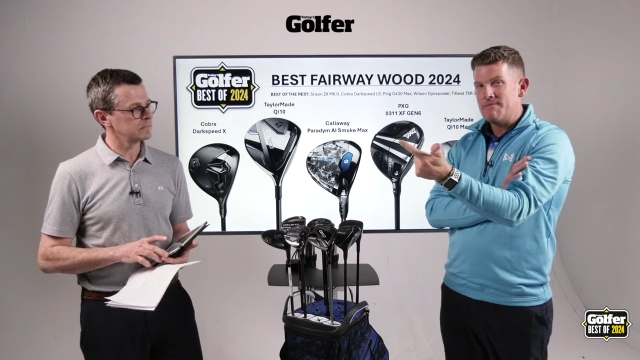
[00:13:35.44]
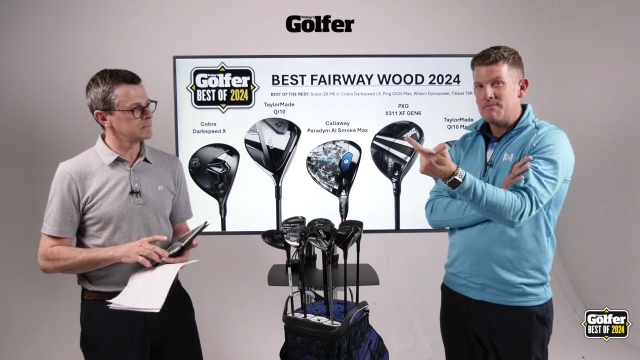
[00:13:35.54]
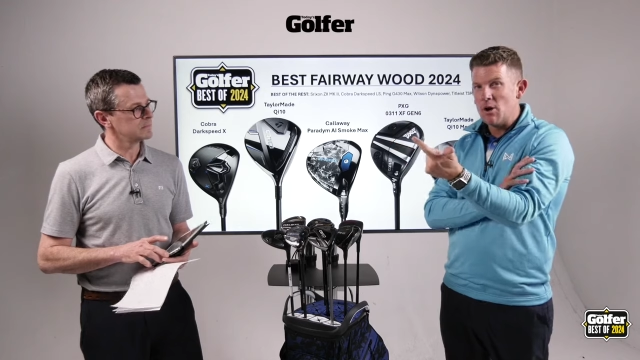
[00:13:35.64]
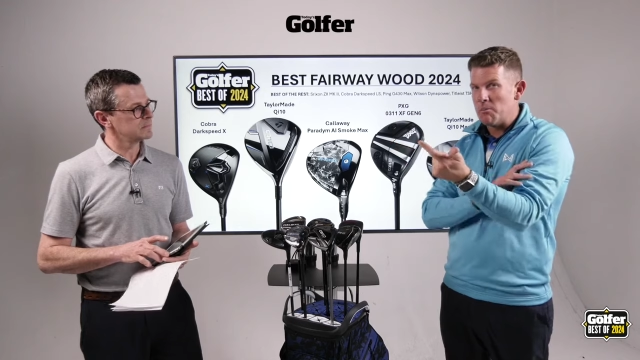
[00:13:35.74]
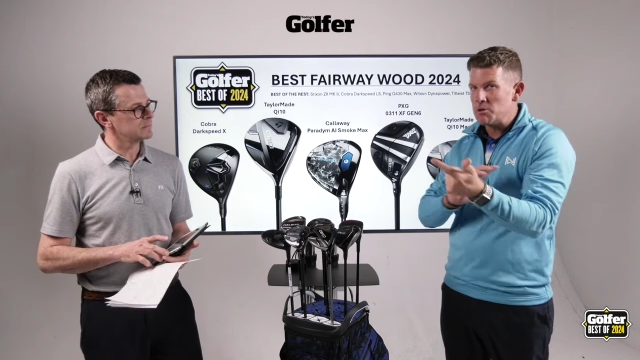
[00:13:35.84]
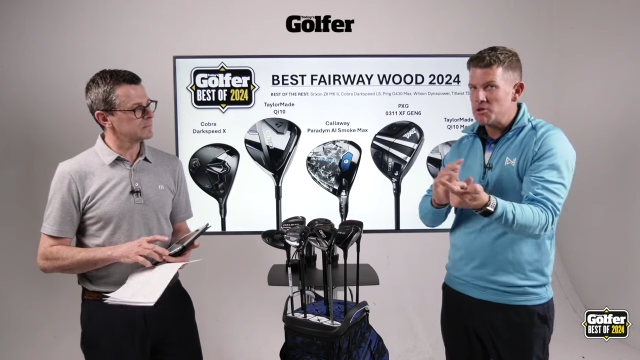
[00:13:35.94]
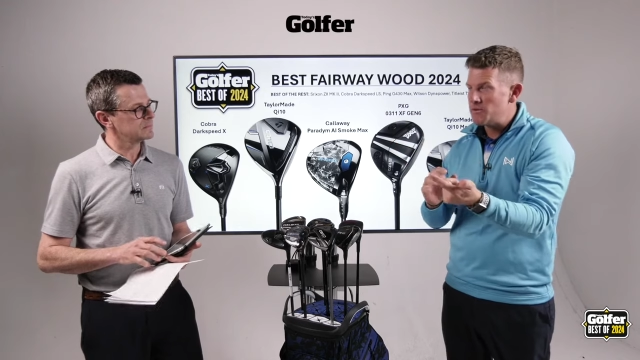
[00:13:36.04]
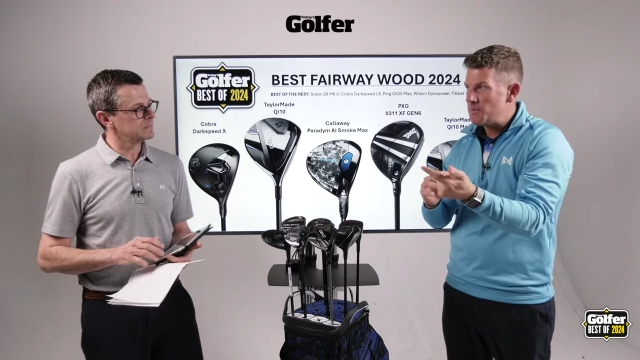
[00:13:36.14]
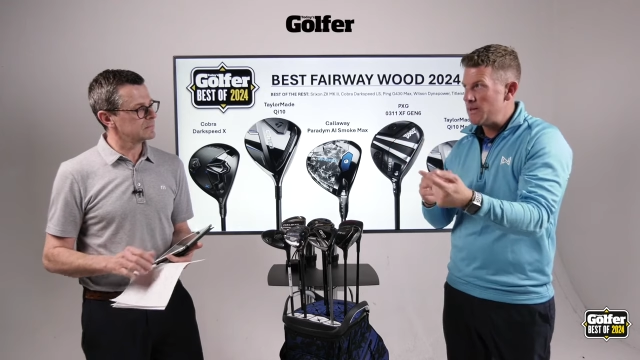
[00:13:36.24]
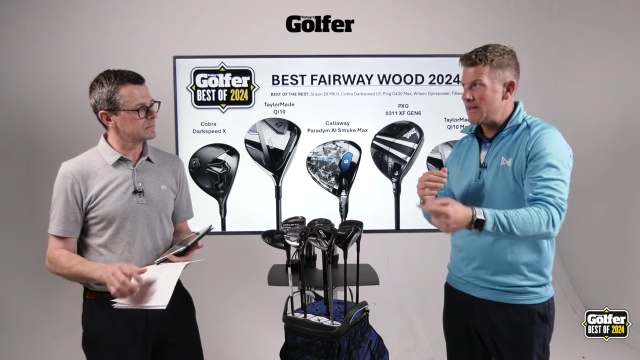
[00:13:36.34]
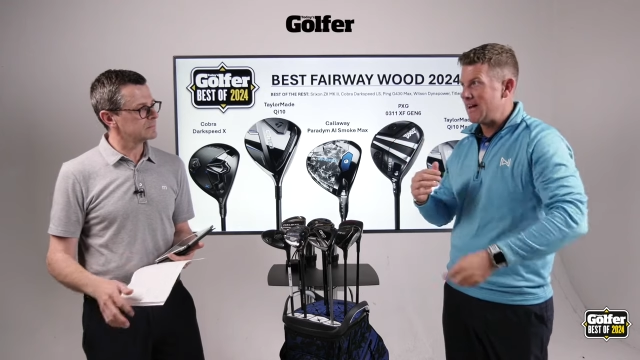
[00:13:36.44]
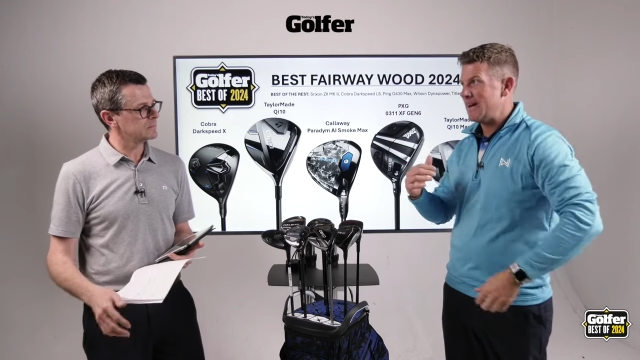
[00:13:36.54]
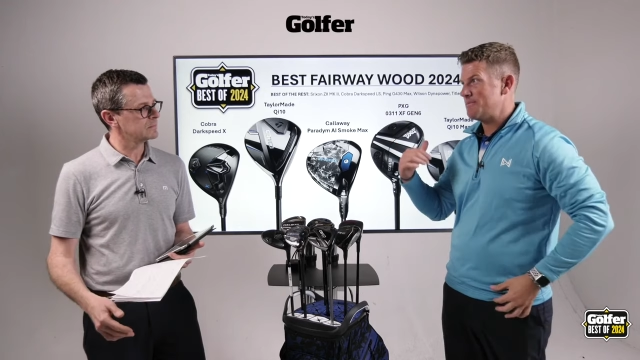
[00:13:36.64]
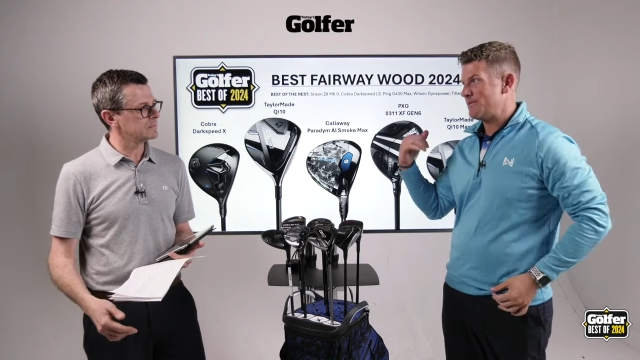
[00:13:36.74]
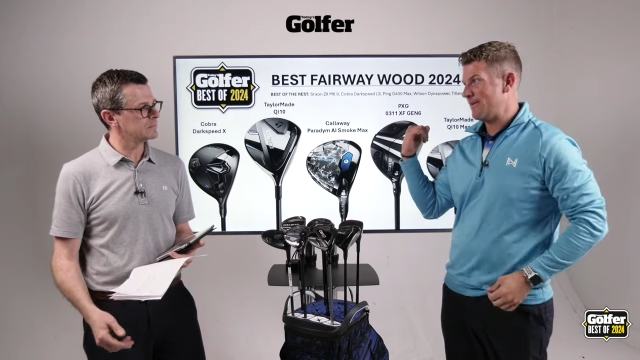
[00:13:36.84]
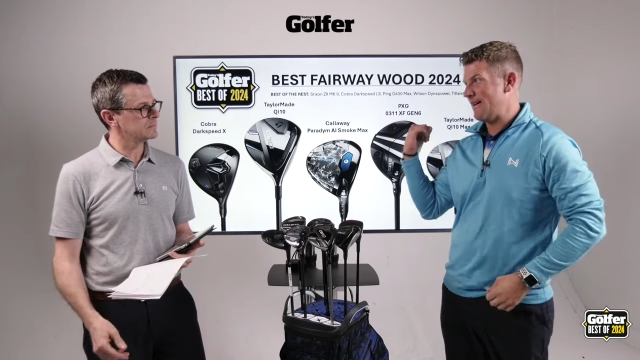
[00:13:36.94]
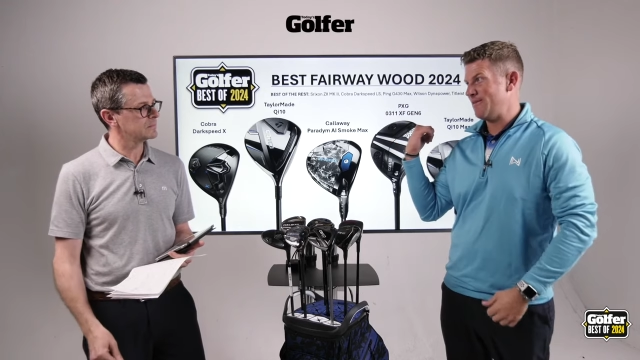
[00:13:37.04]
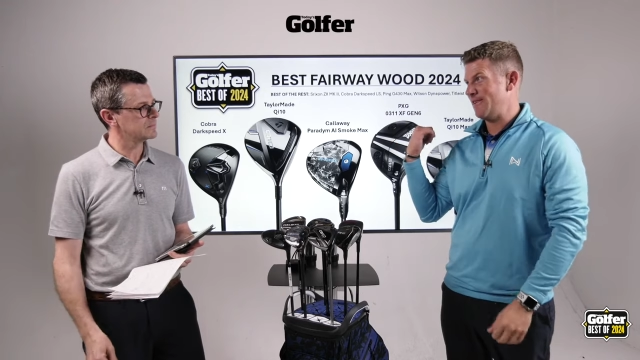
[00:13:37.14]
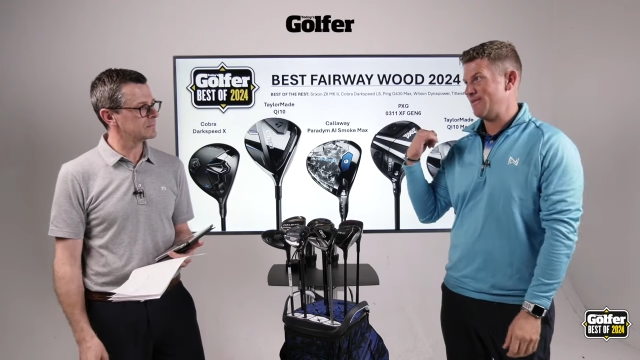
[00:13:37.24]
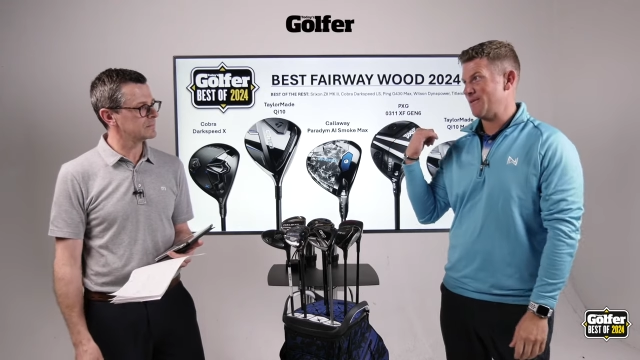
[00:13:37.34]
Speaker 1: not much of a peak out. I
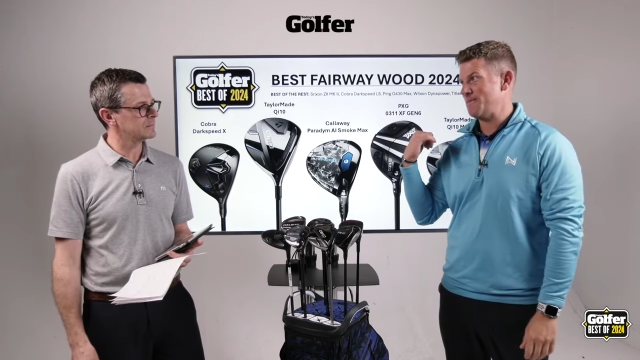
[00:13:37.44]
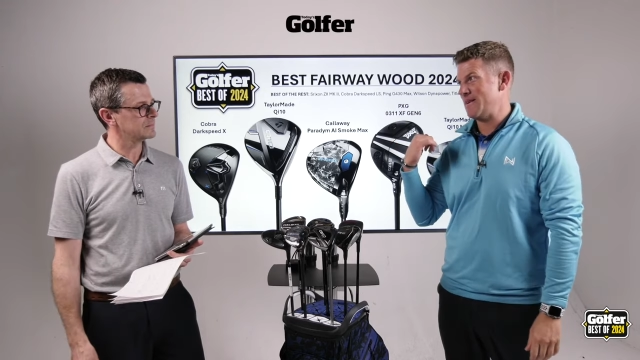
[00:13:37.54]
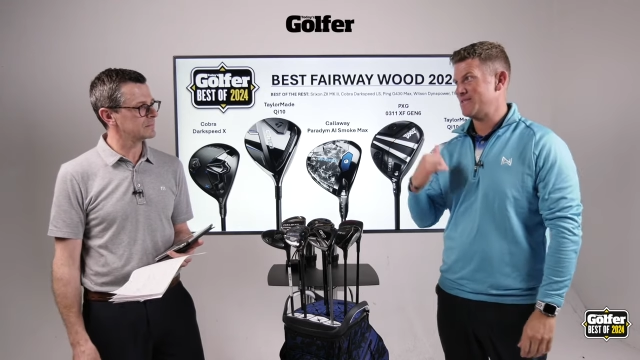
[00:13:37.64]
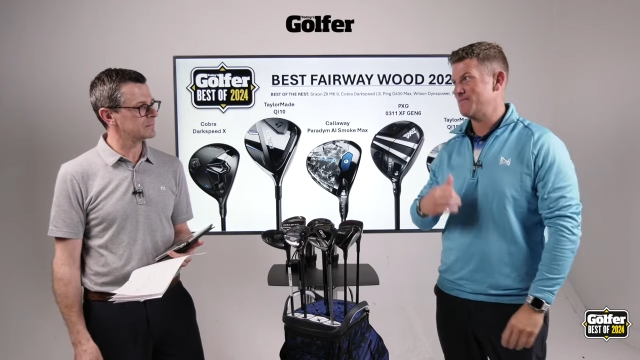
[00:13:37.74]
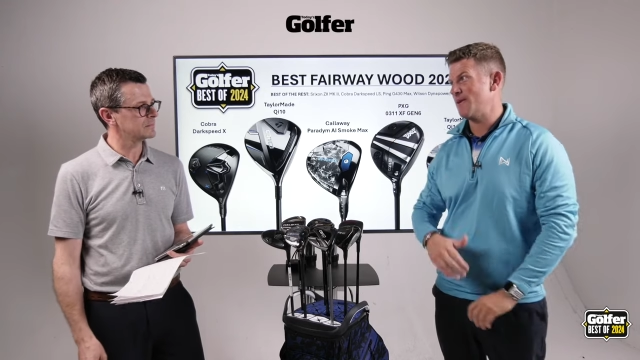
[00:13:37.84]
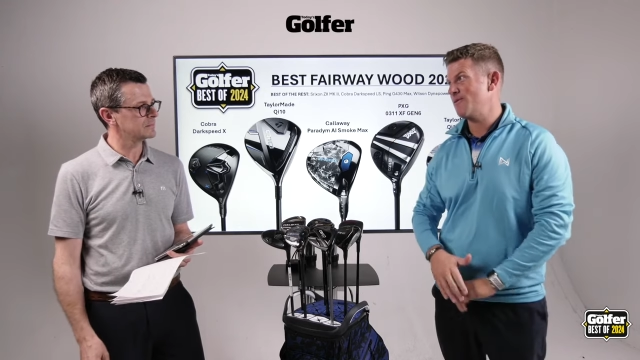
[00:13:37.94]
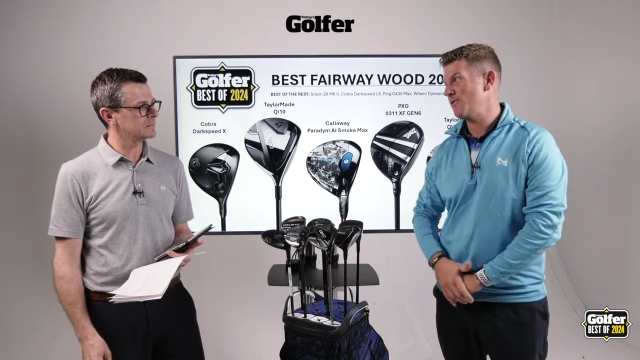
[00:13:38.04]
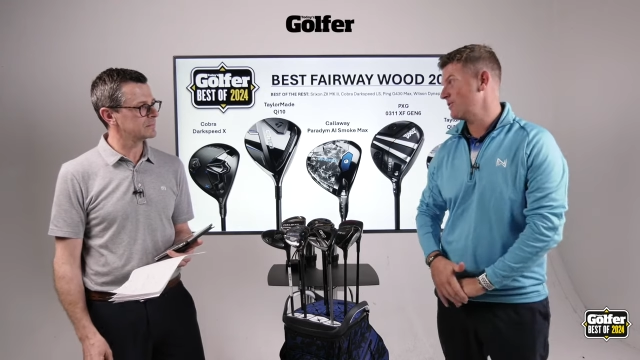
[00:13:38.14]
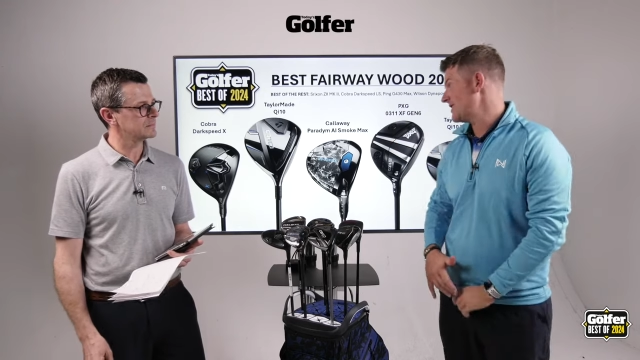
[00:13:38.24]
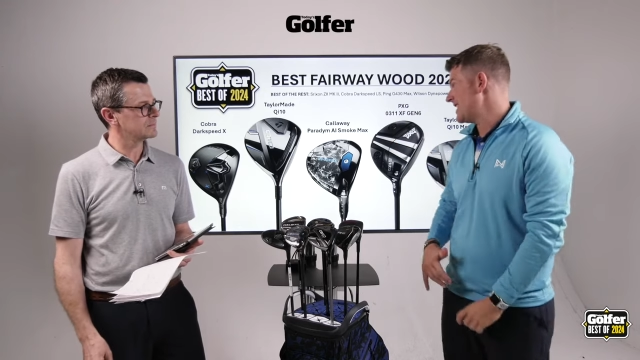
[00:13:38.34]
feel like you've got best of both worlds, and